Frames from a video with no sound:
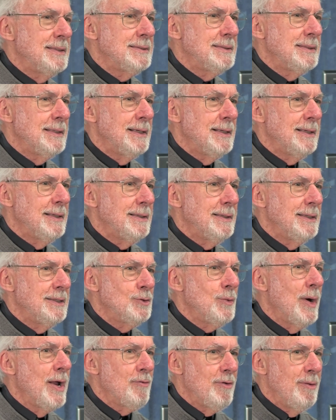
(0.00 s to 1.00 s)
It's
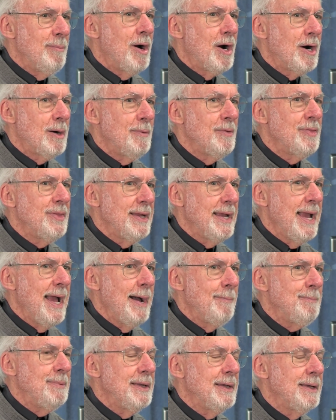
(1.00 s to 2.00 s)
quite a remarkable thing
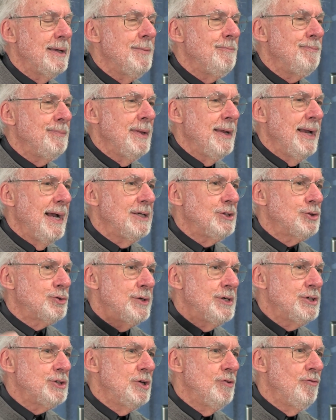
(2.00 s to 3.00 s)
happening as
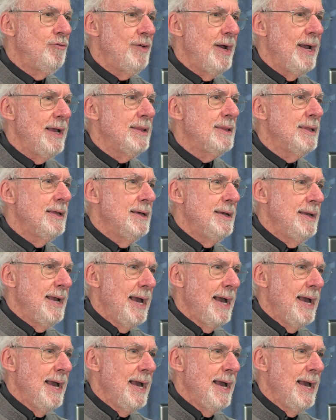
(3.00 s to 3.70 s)
Christian faith